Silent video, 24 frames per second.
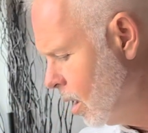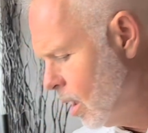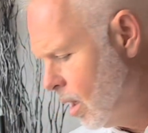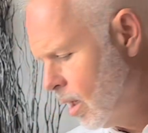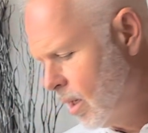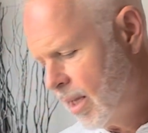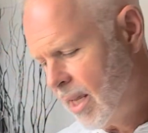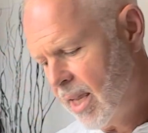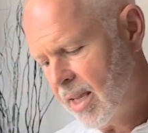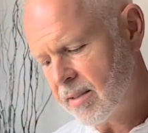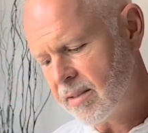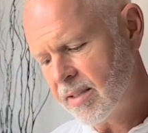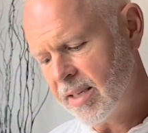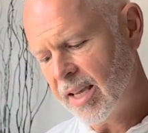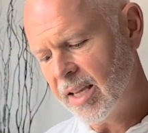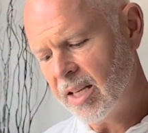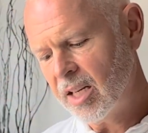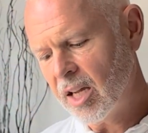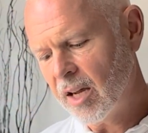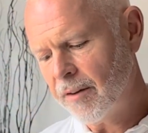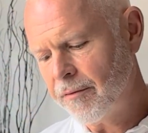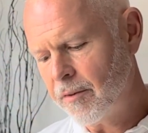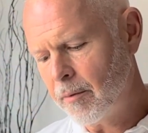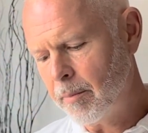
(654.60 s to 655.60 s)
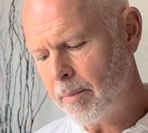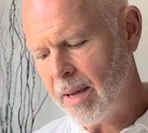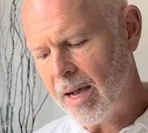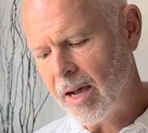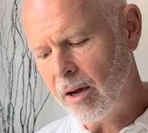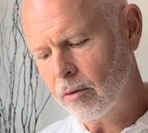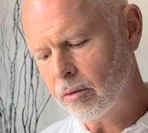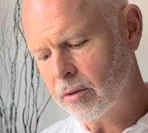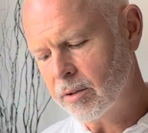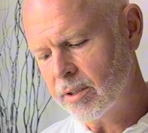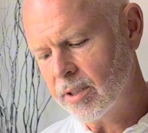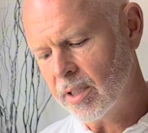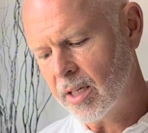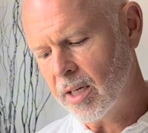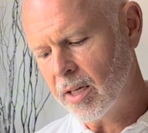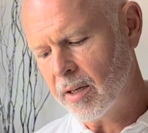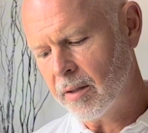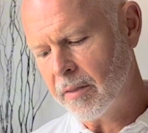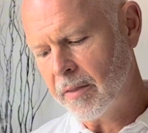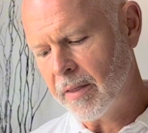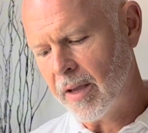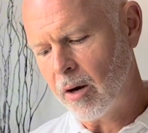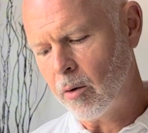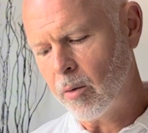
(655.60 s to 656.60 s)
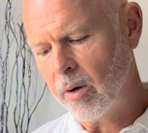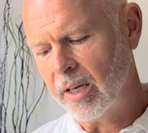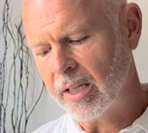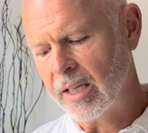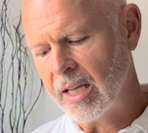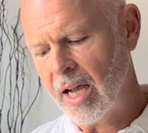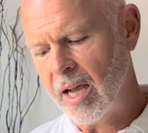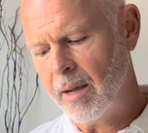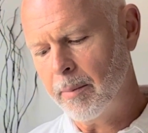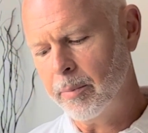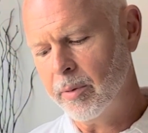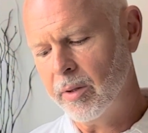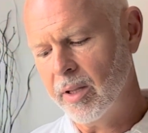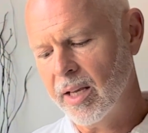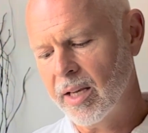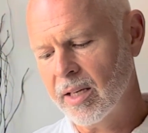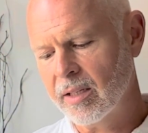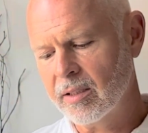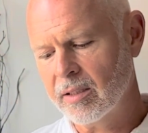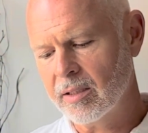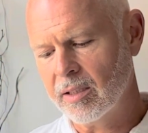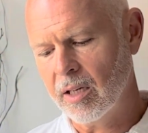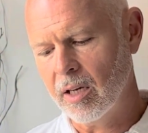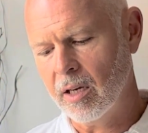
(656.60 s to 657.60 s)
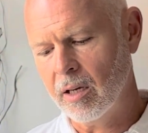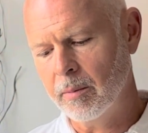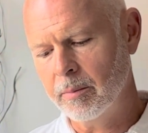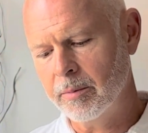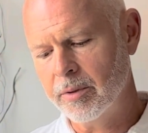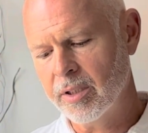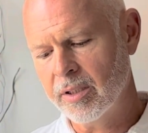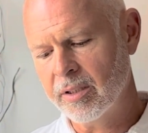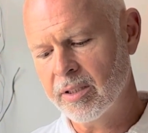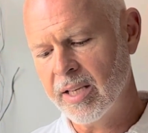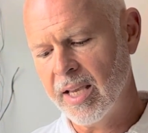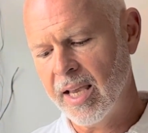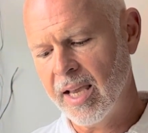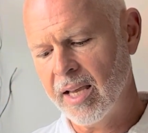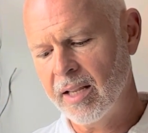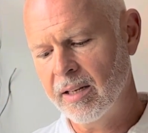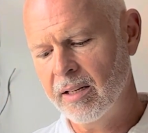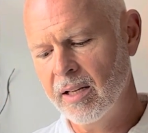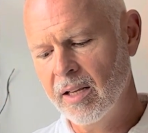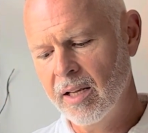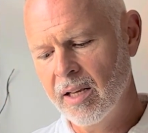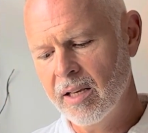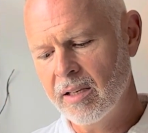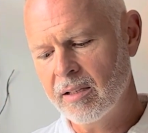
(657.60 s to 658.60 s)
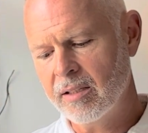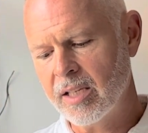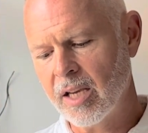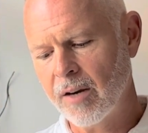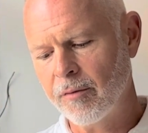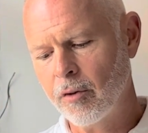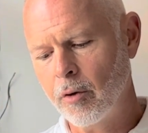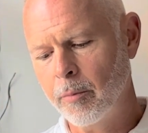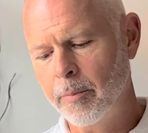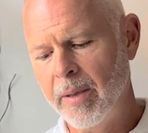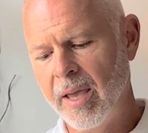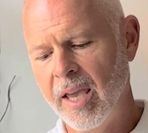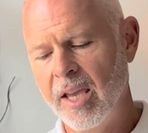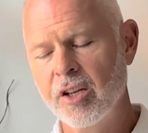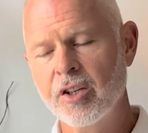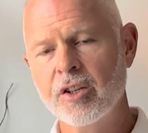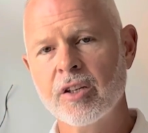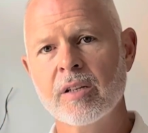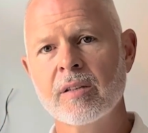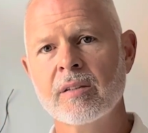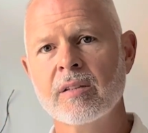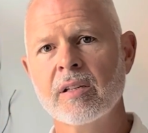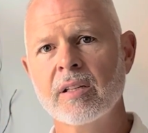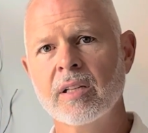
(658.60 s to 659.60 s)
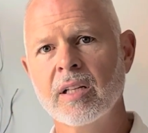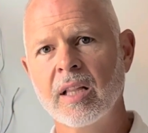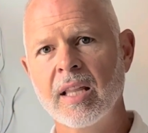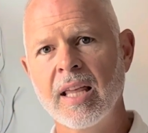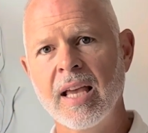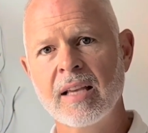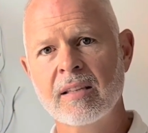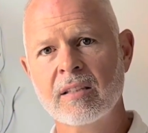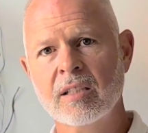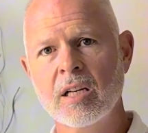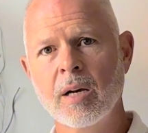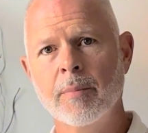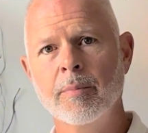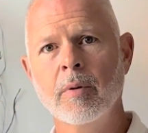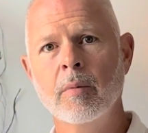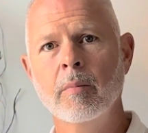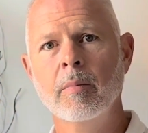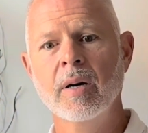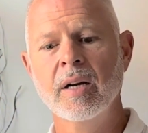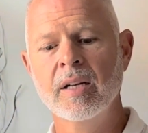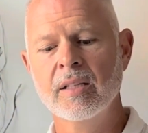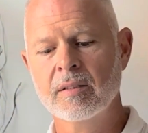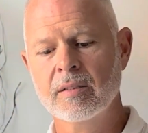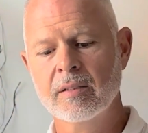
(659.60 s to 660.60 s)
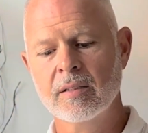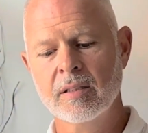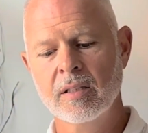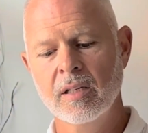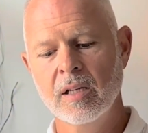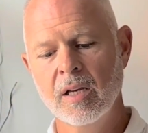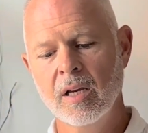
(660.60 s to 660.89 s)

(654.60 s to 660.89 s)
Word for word: Can't say enough about uh, thyroid complex. Um, just had several patients in the last couple months